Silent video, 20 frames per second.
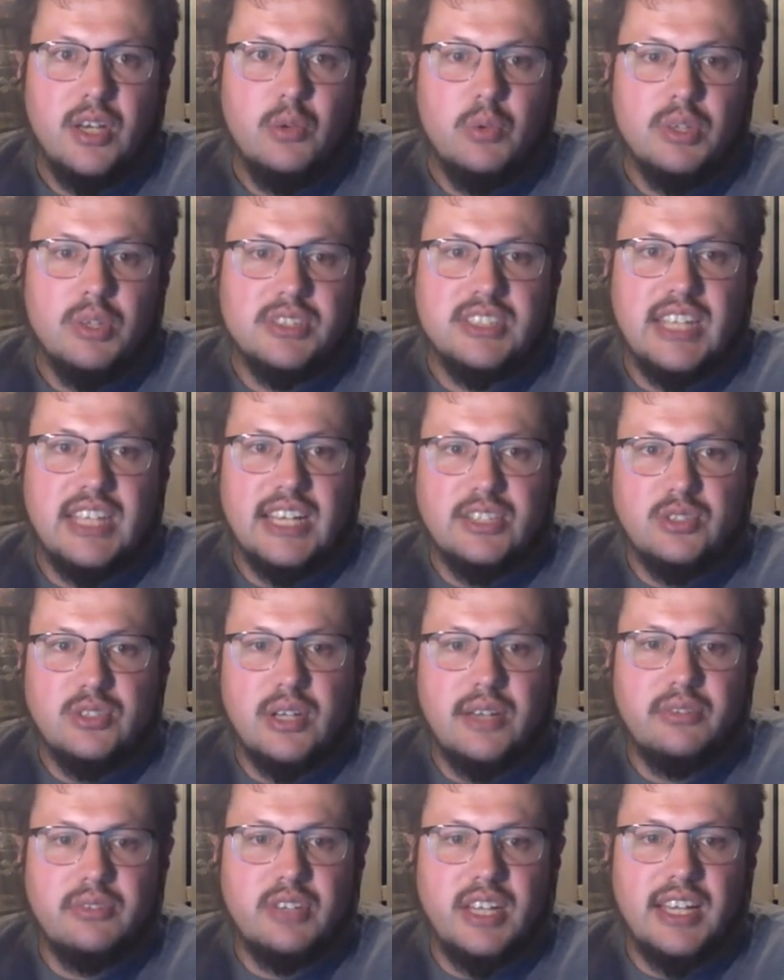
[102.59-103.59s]
was that
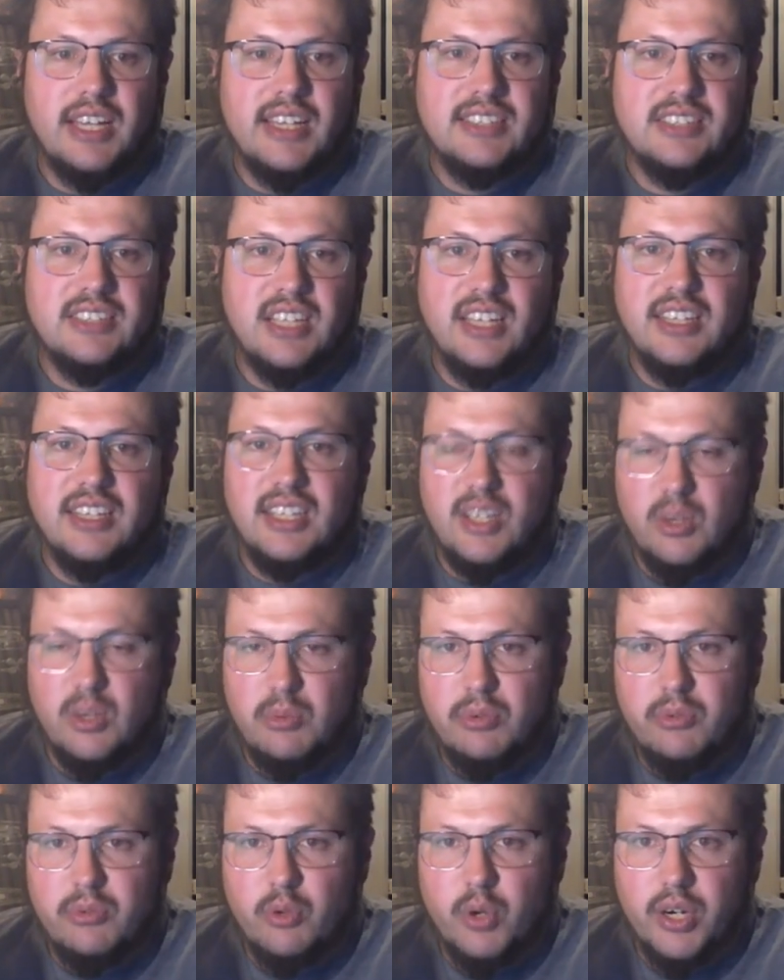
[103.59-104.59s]
draft class and the year
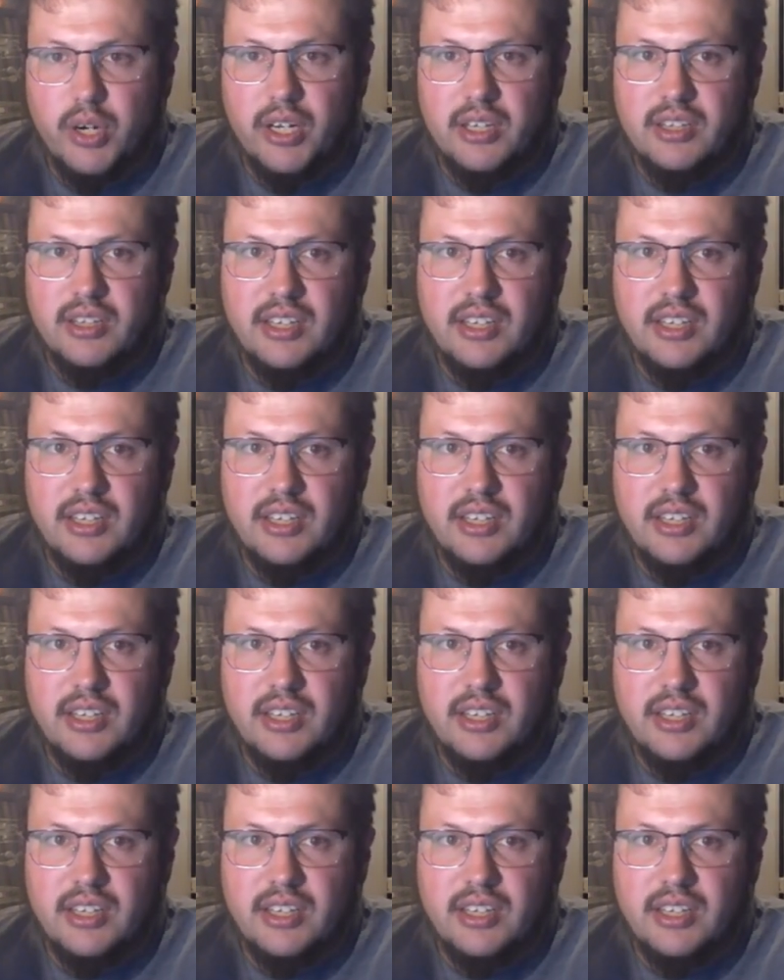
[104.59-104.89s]
before it,